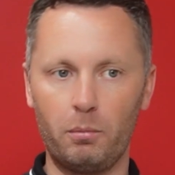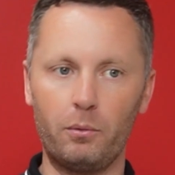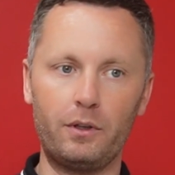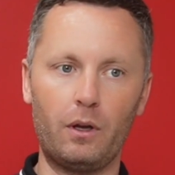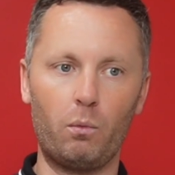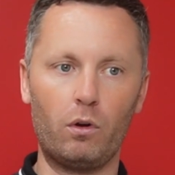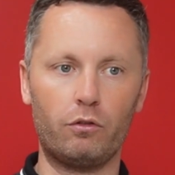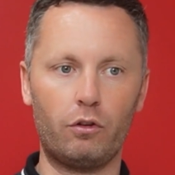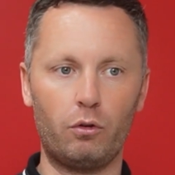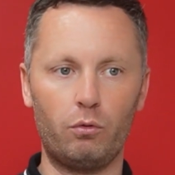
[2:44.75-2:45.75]
but we don't want
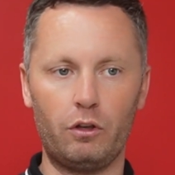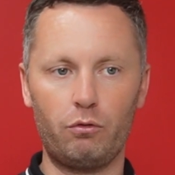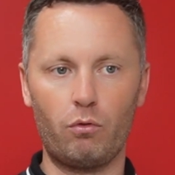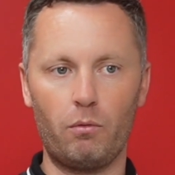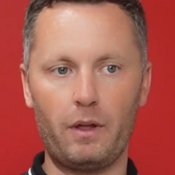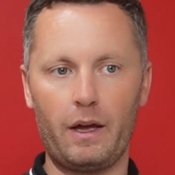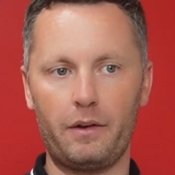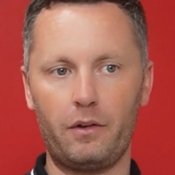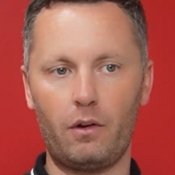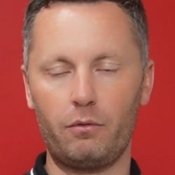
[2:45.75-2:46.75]
to disrupt that
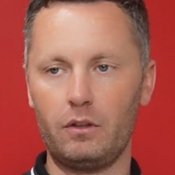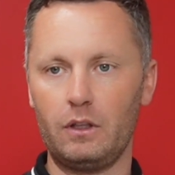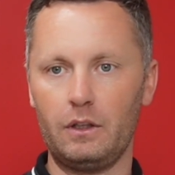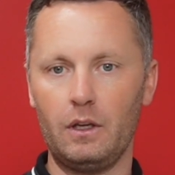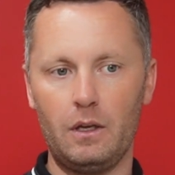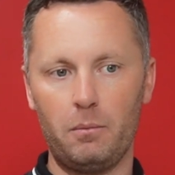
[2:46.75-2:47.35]
and obviously